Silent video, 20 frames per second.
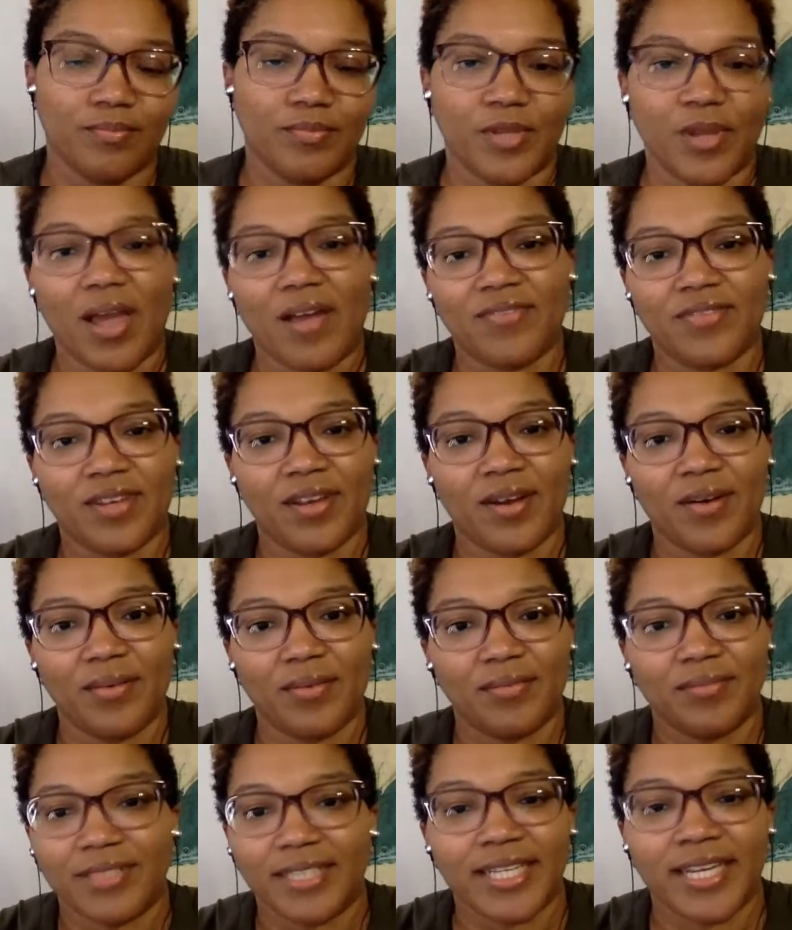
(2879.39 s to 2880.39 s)
You have to
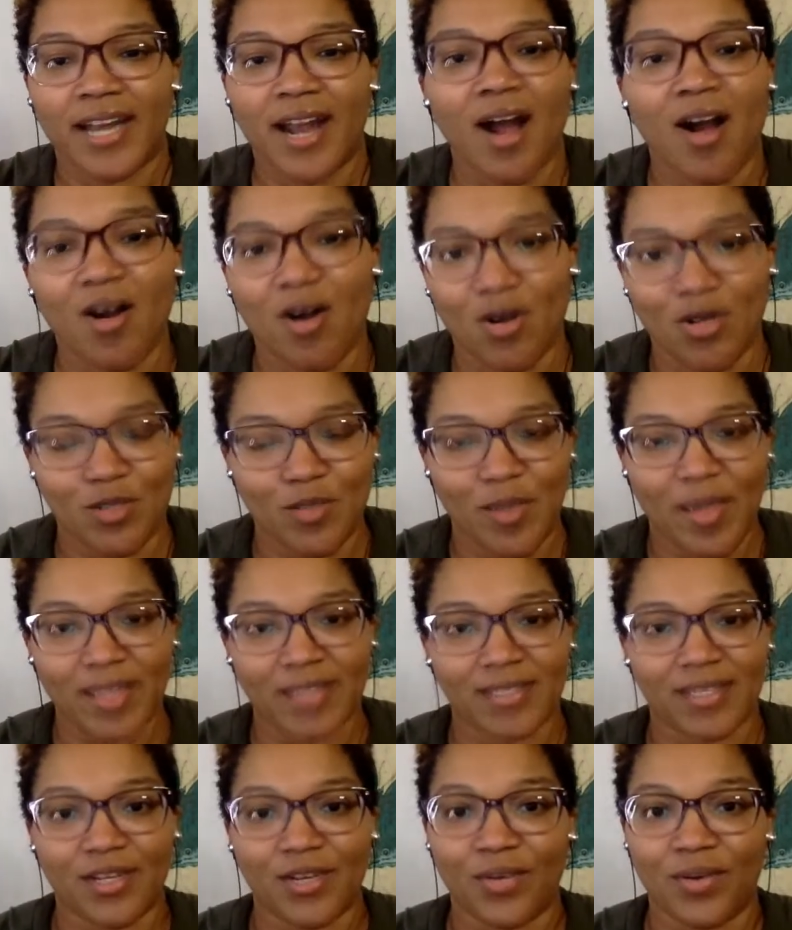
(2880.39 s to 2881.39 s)
know. And it all goes
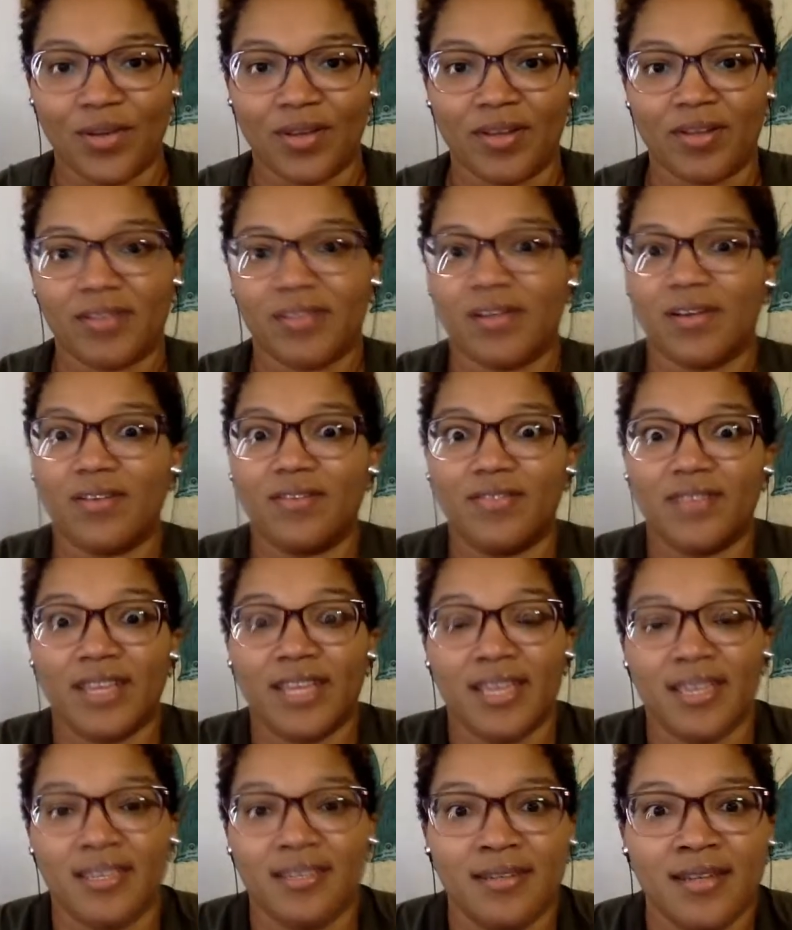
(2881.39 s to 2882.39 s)
back to knowing yourself.
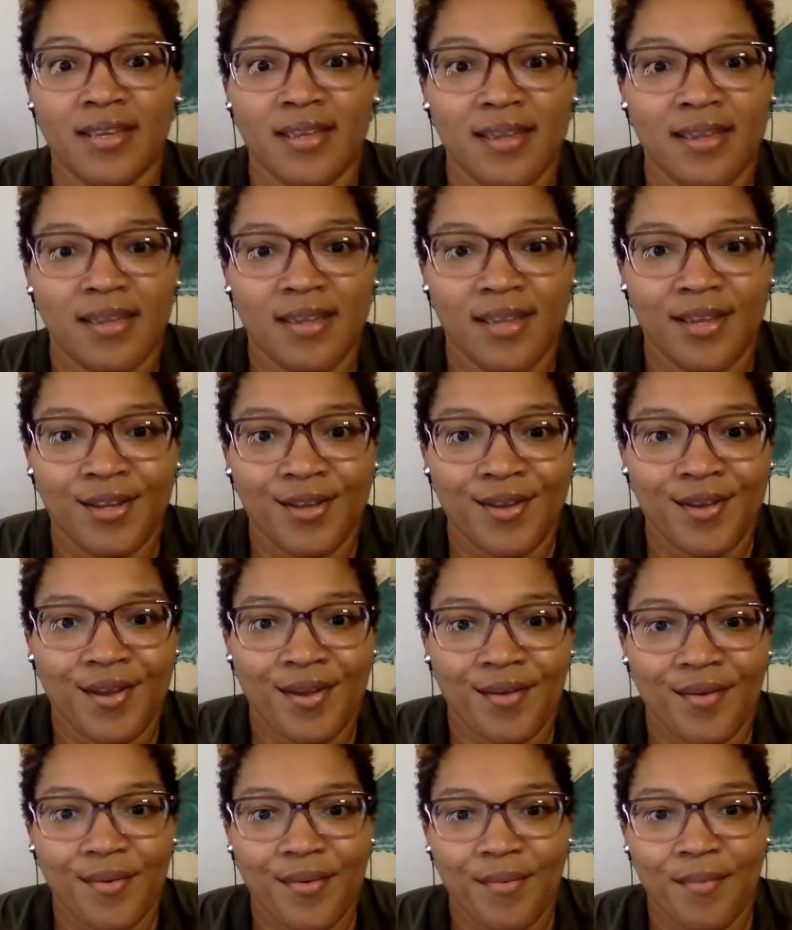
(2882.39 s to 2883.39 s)
And
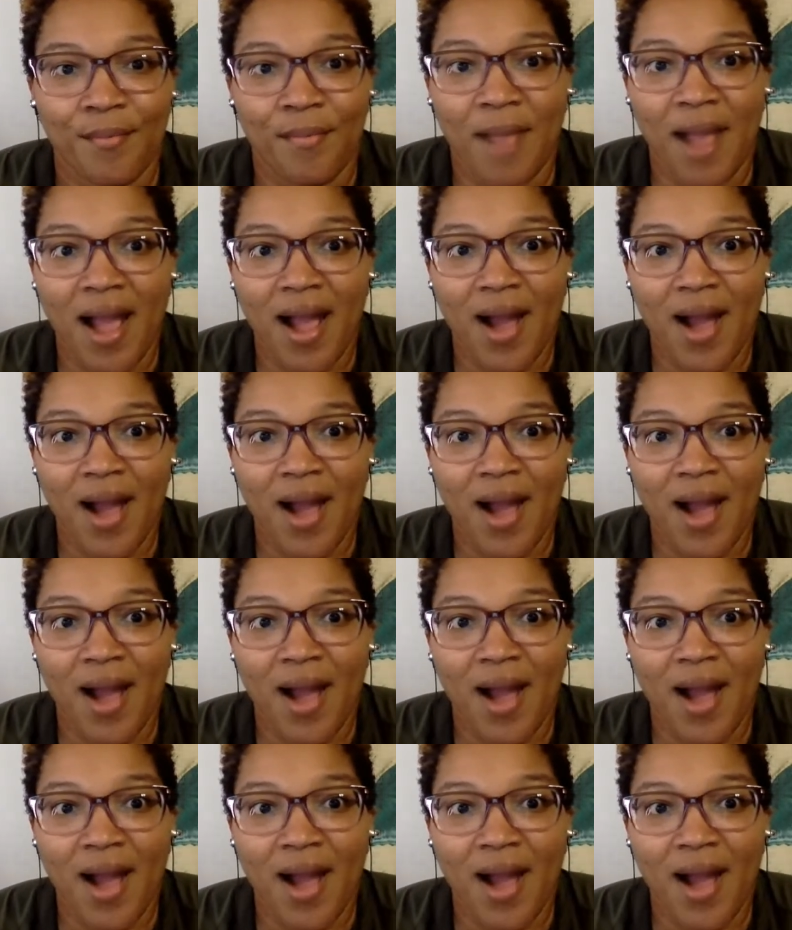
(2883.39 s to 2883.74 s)
my